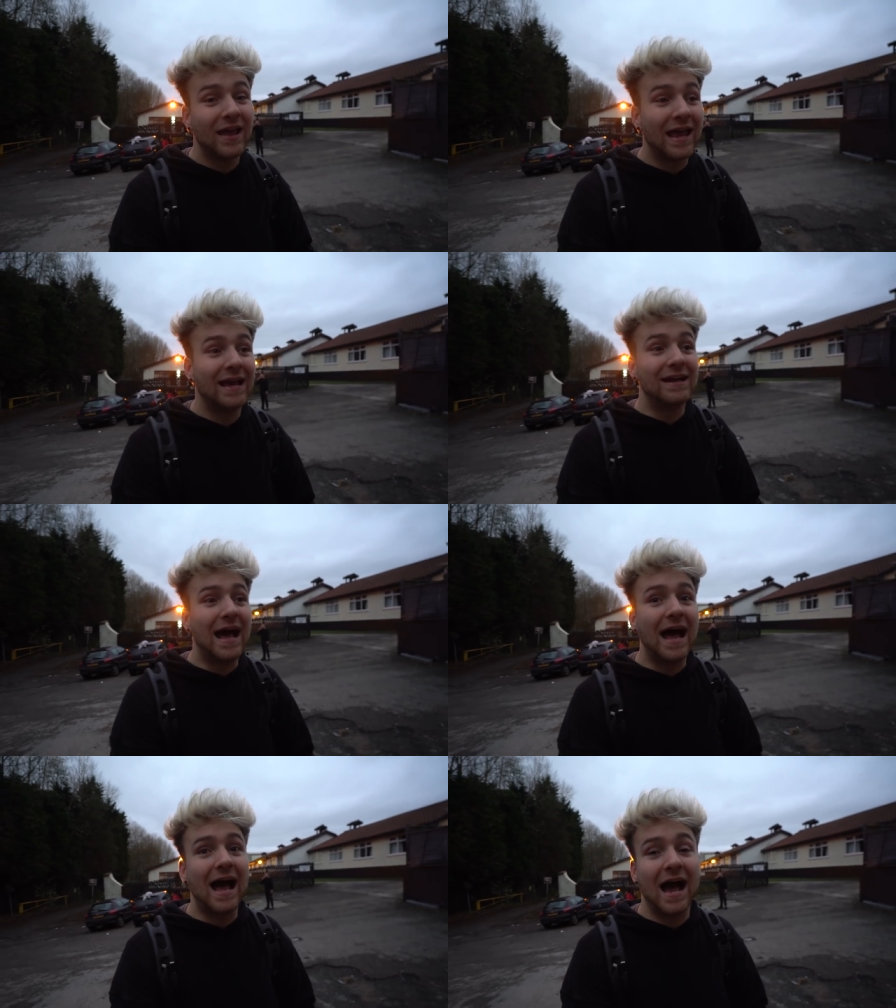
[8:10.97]
And
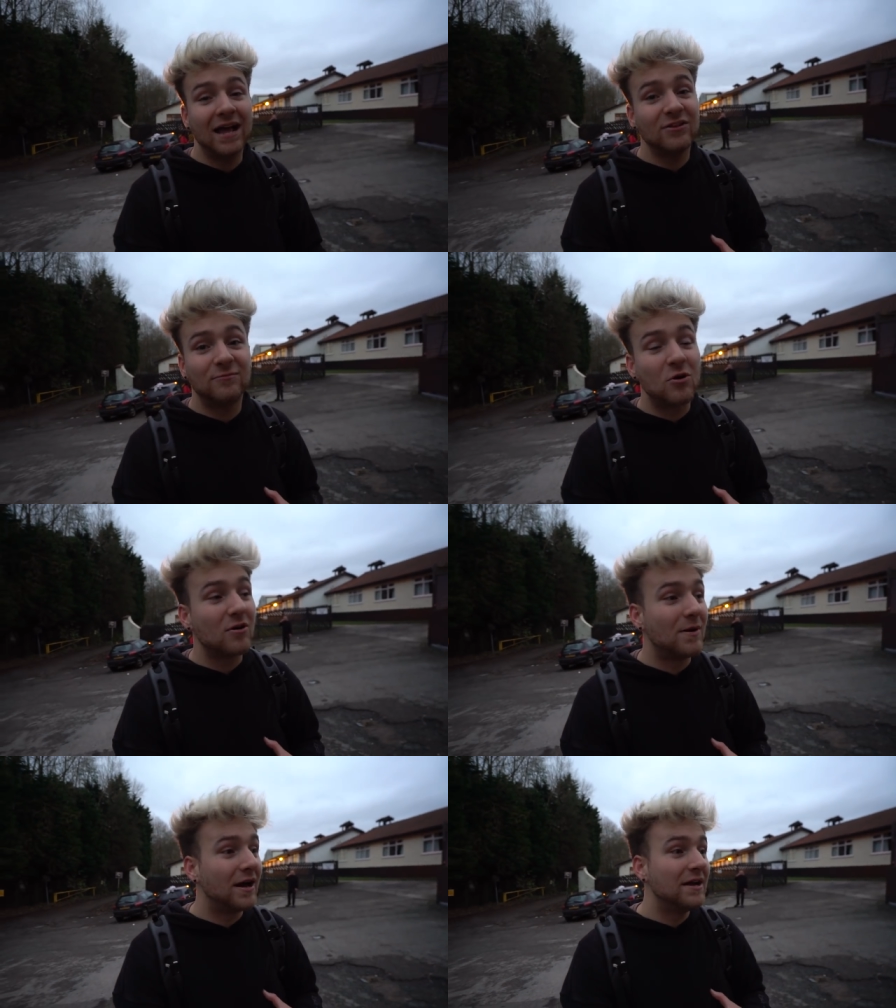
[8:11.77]
I love
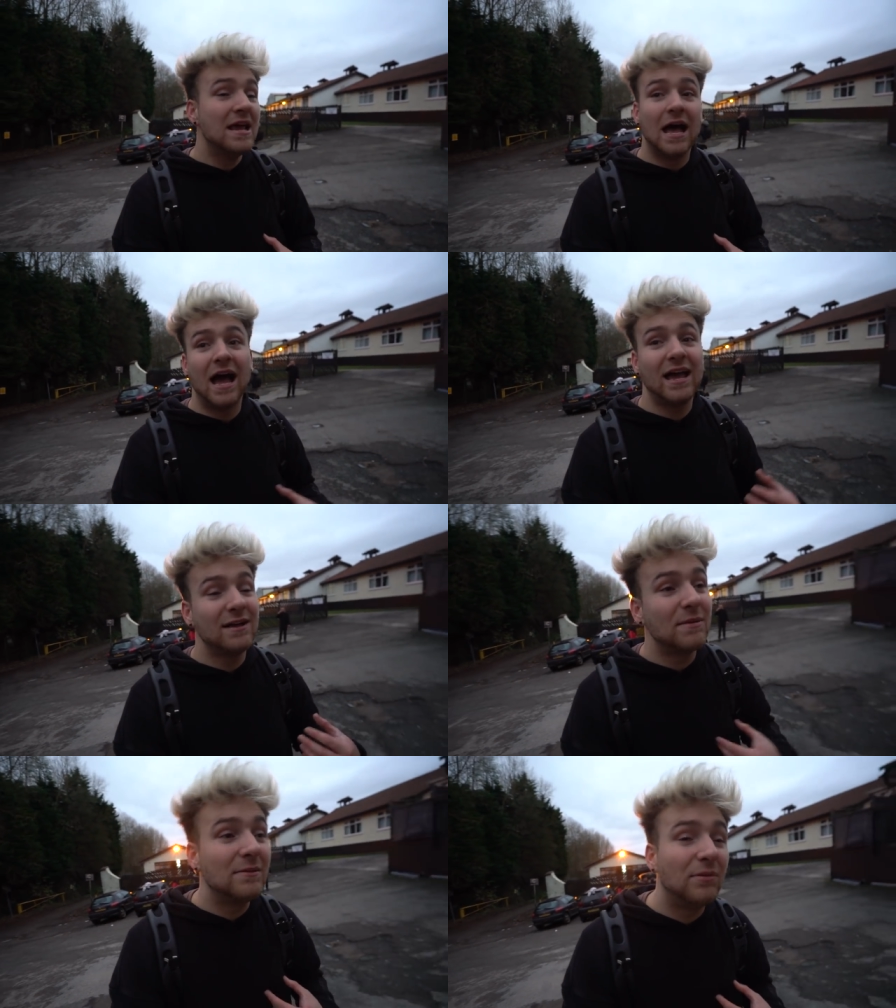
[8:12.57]
Pokemon. I
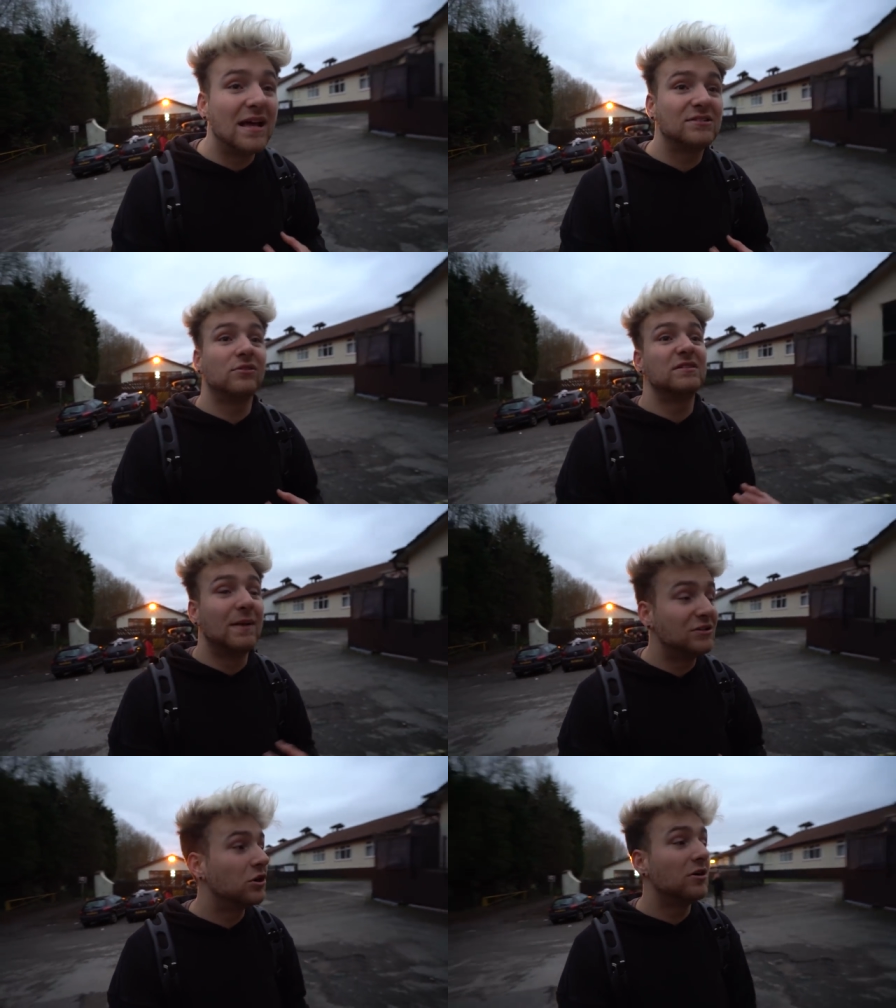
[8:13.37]
had my Blastoise,
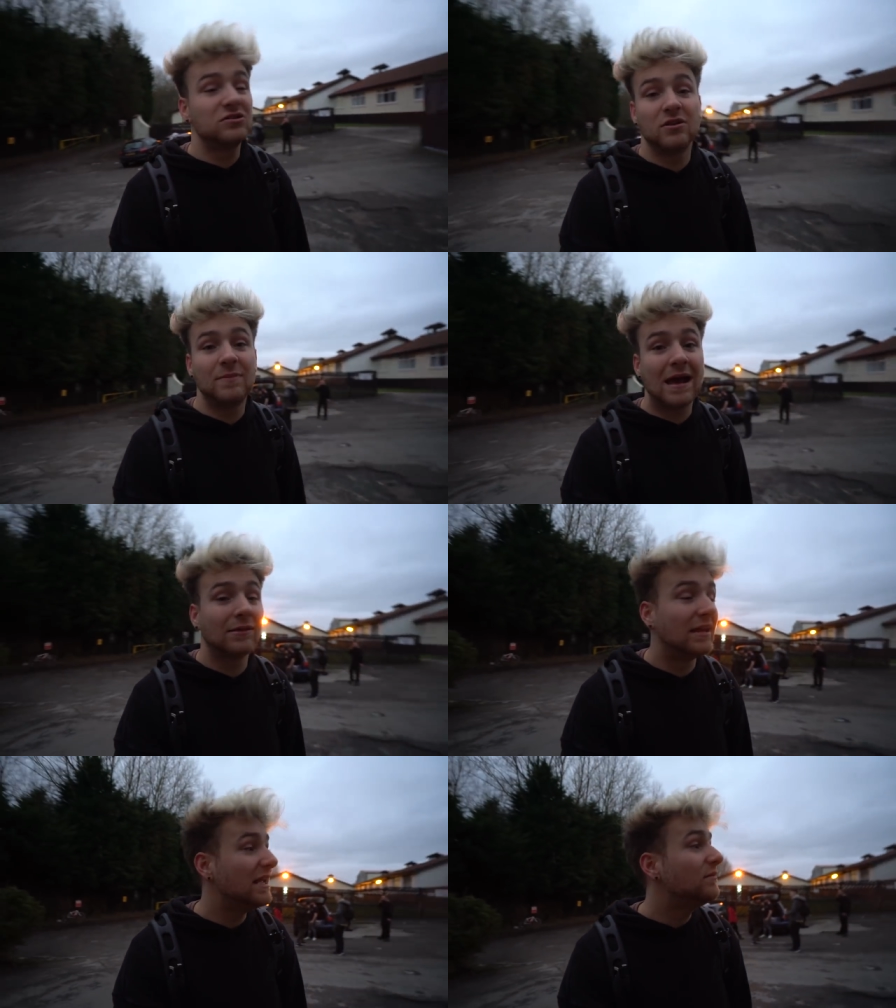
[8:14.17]
my Charizard back
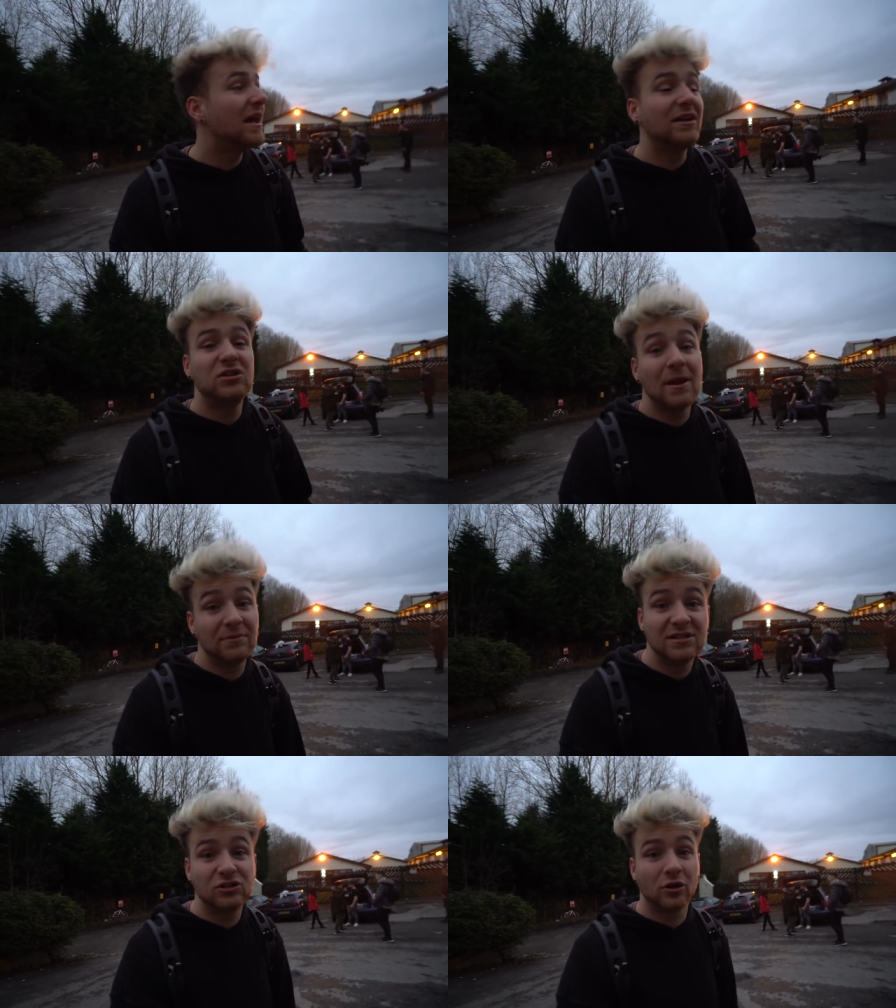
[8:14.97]
in the day. I even had a
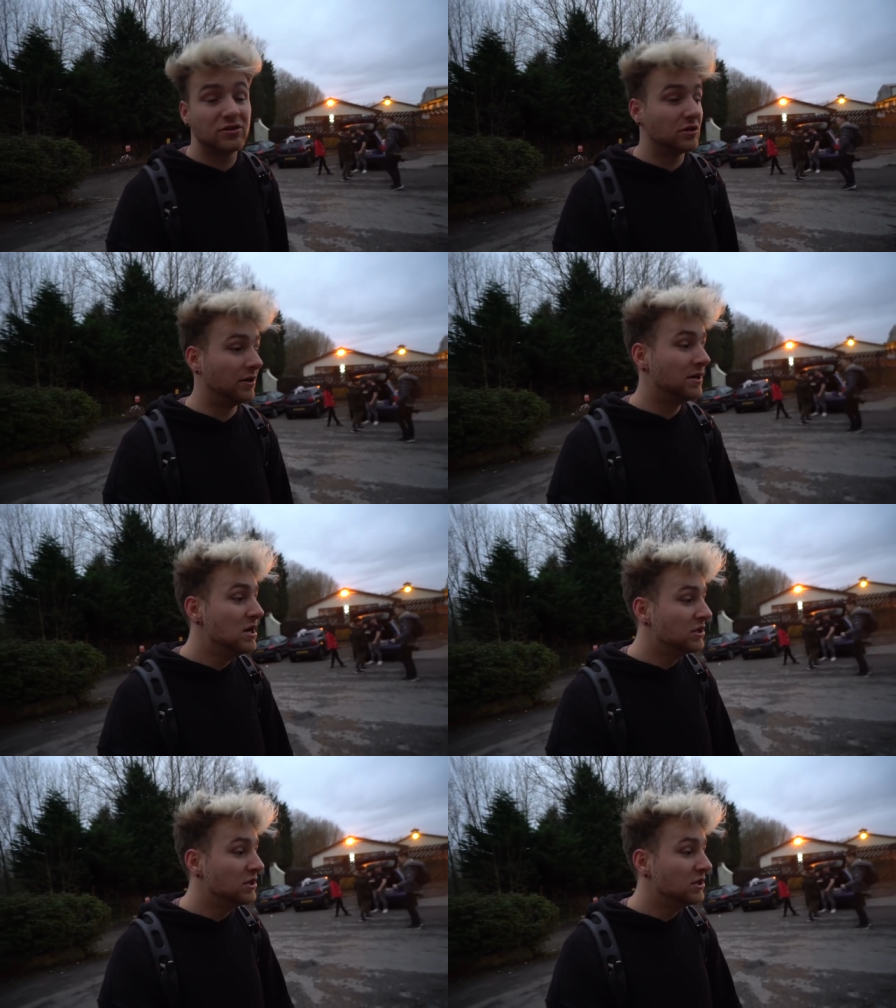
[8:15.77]
Japanese Charizard.